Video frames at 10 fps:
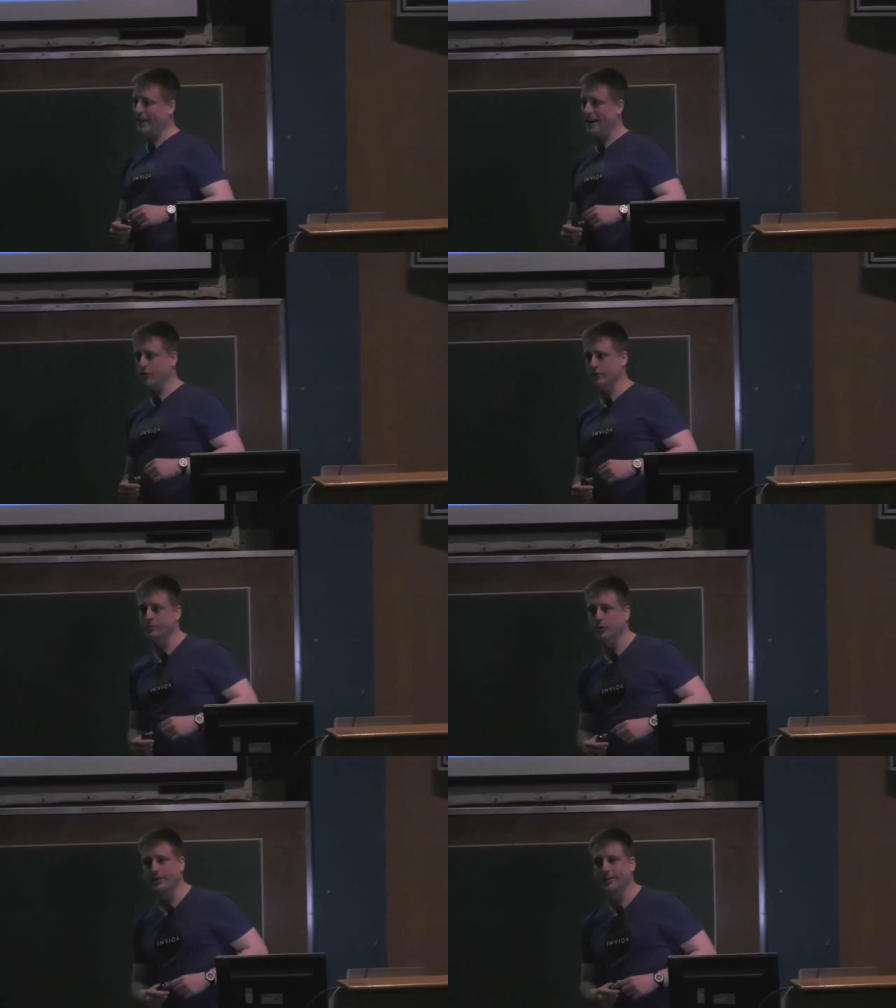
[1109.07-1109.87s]
the arrows are
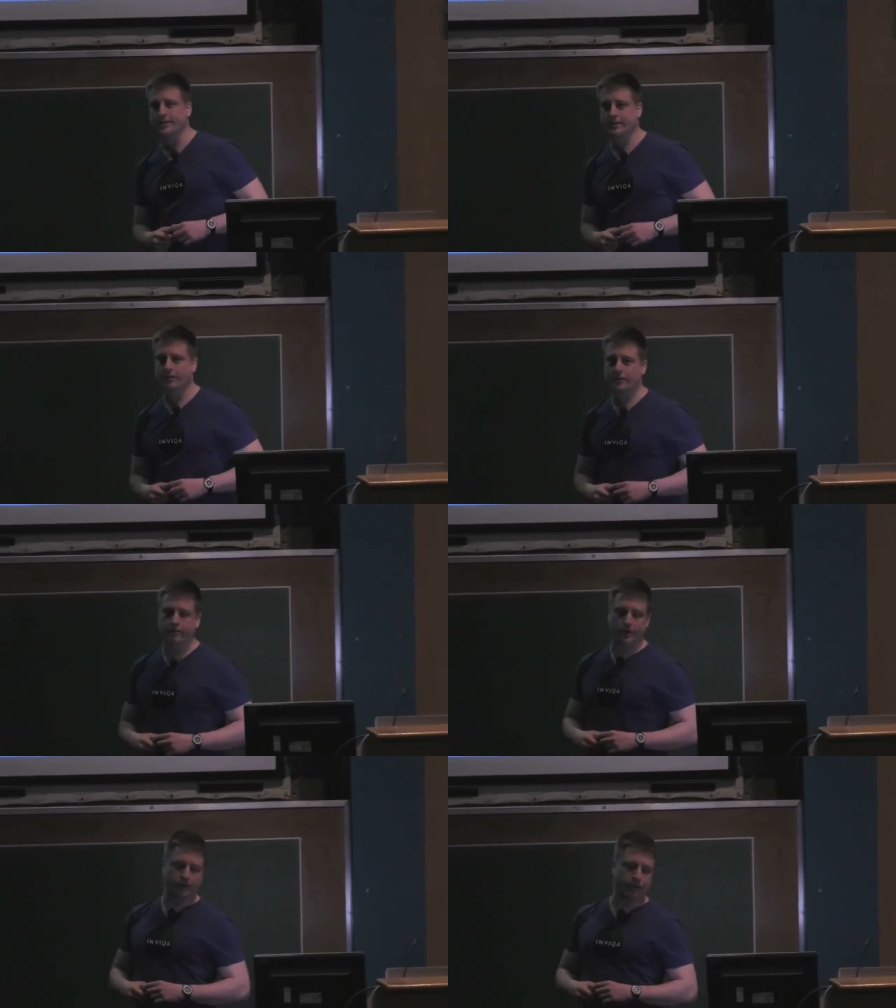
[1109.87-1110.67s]
pointing, you can't go
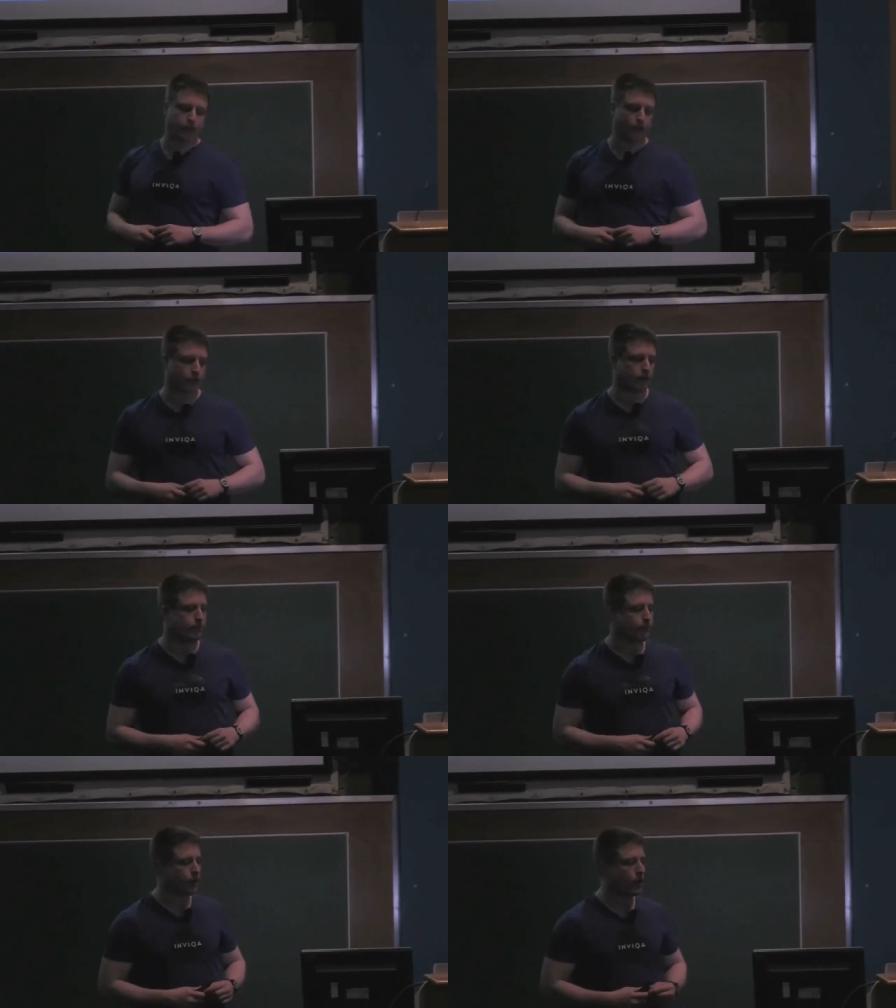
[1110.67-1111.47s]
around in a
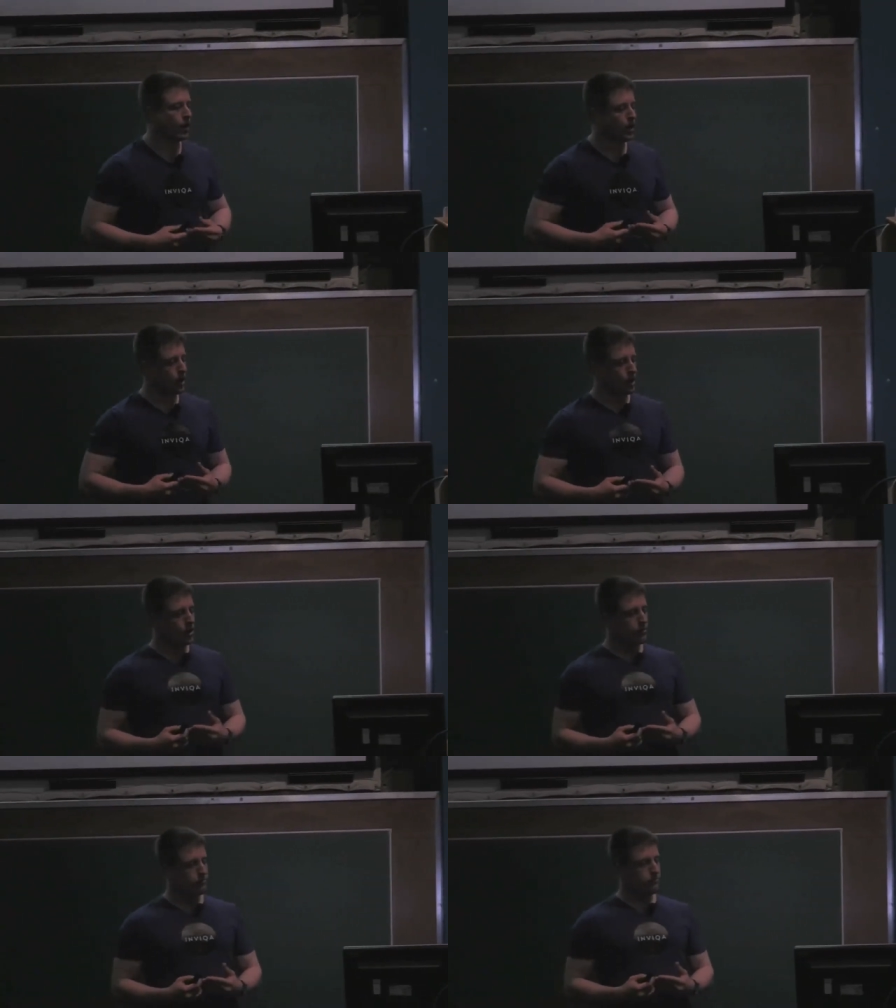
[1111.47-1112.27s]
circle.
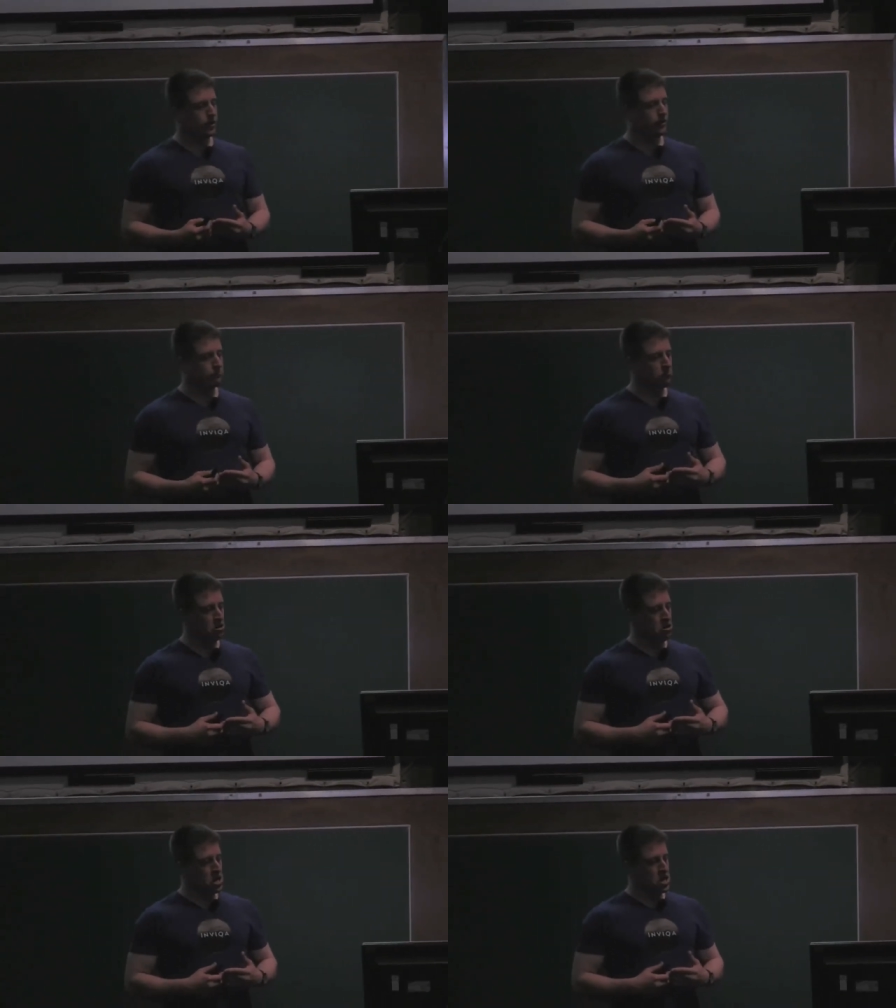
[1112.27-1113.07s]
But
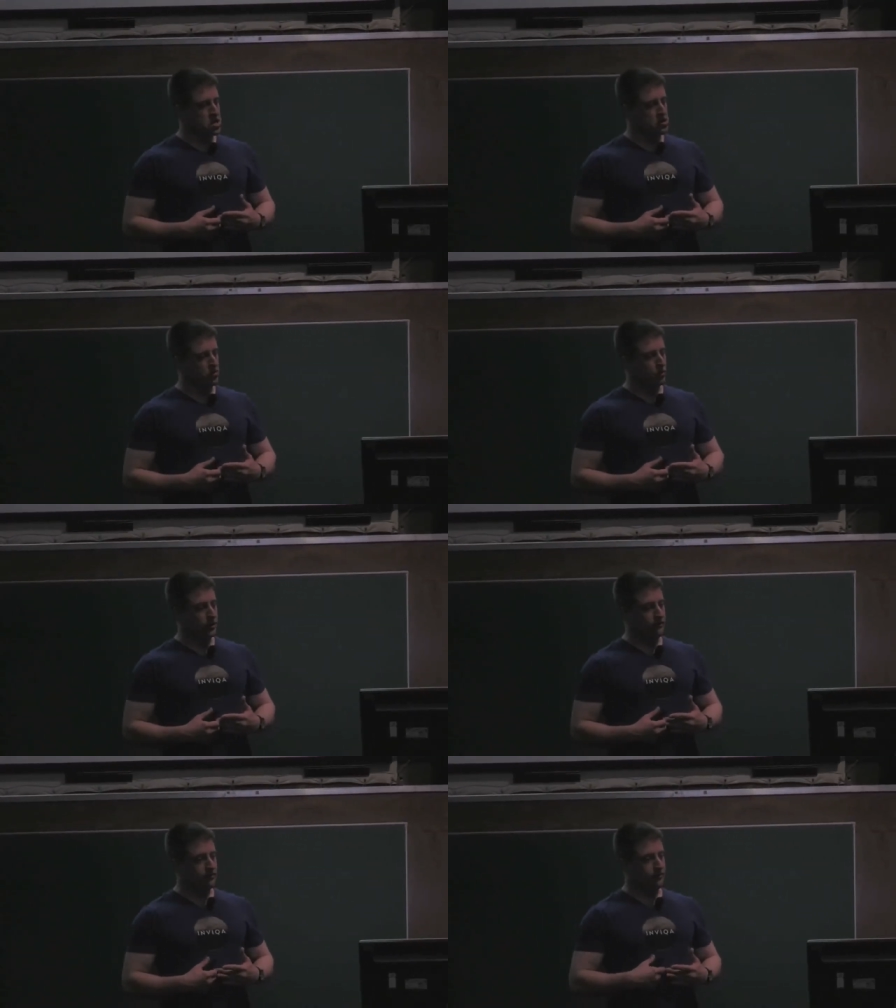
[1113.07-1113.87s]

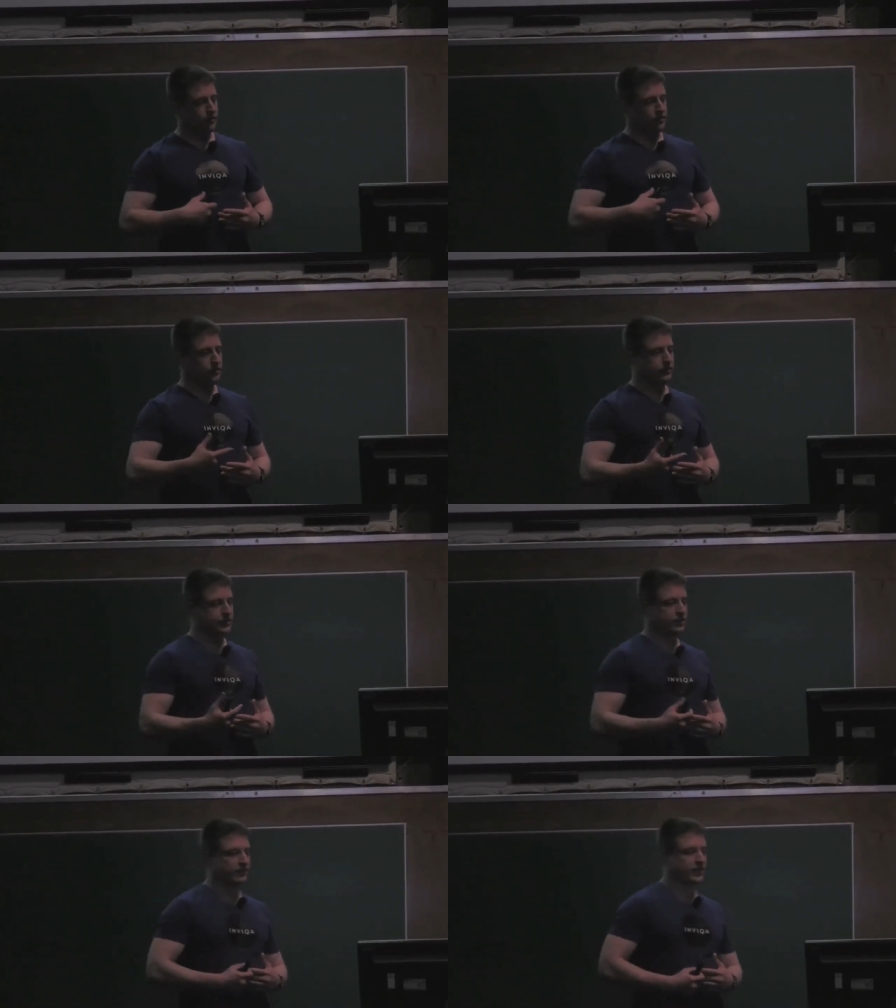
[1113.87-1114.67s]
we've
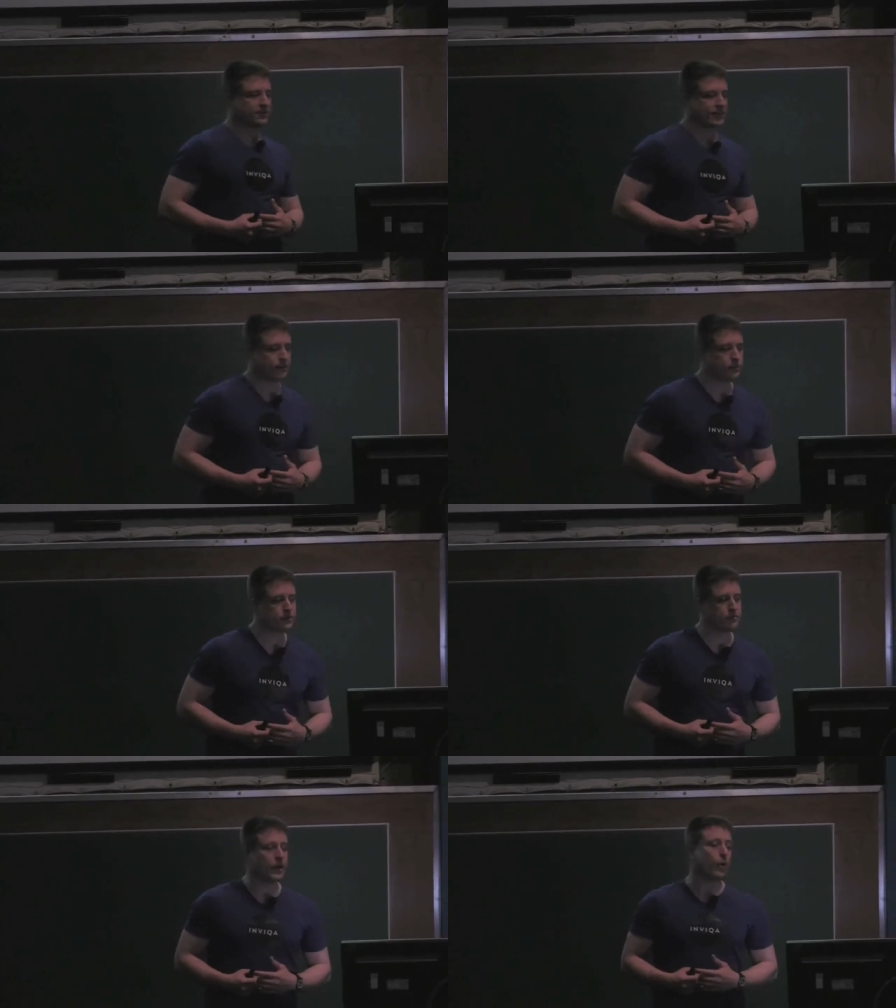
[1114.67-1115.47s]
advanced the feature label
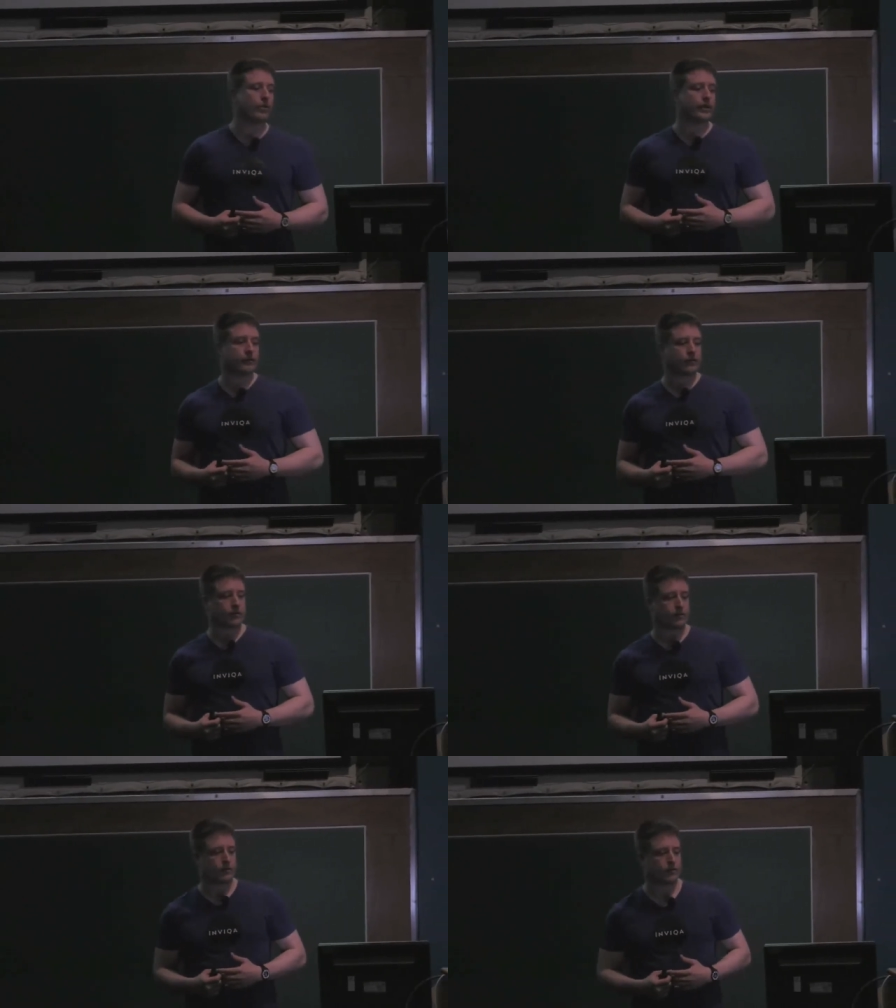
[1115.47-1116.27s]
to beyond
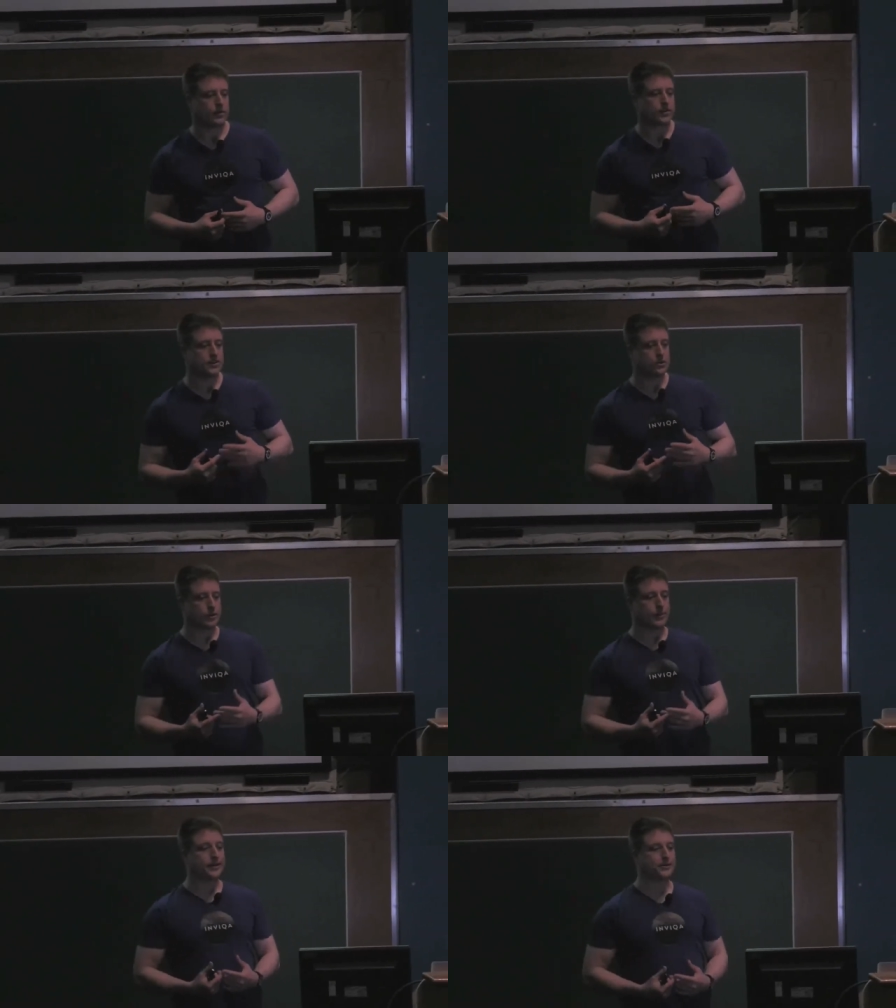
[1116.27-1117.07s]
this new
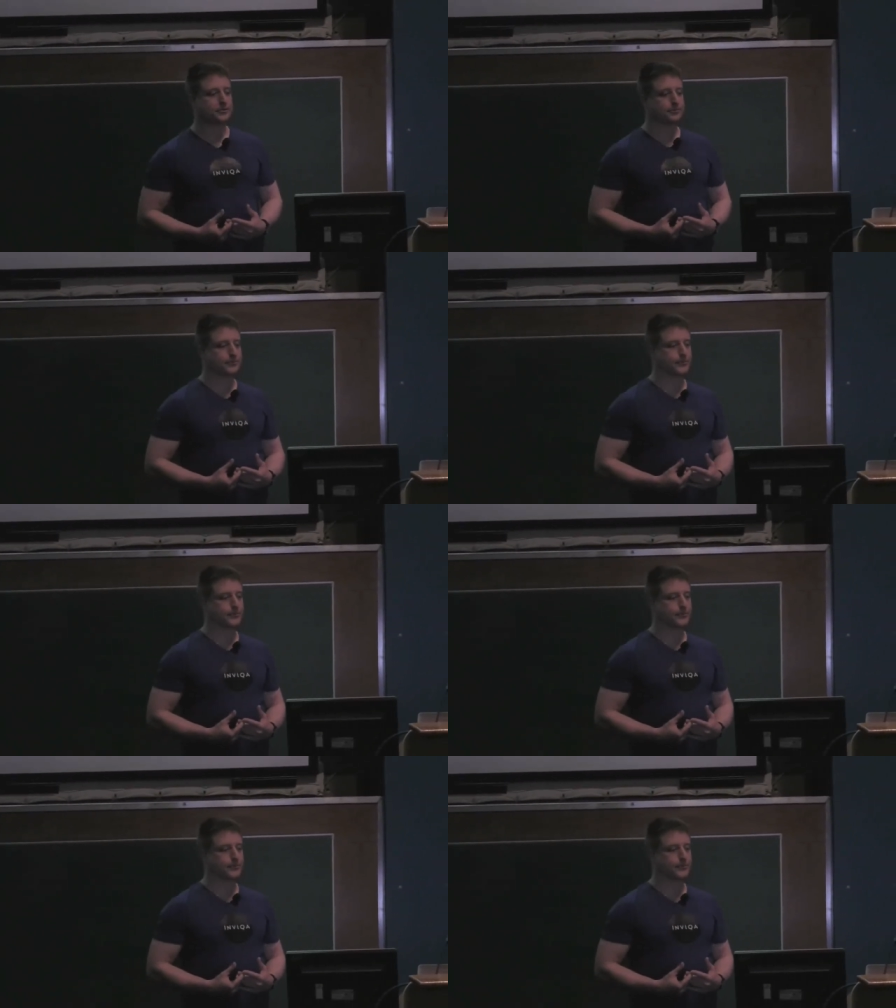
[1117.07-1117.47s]
commit,